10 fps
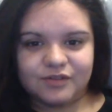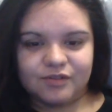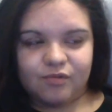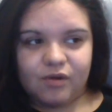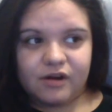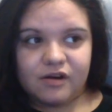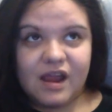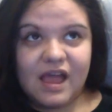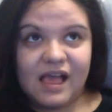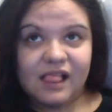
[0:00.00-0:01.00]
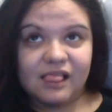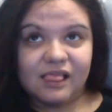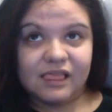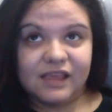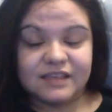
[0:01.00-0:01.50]
of water at
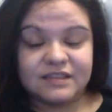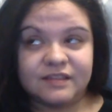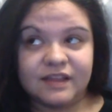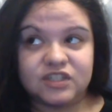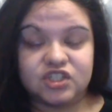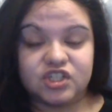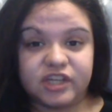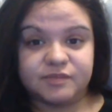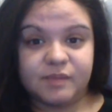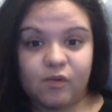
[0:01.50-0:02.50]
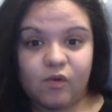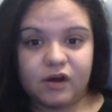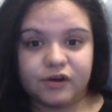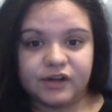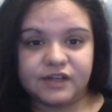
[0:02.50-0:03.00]
least, and that's just my water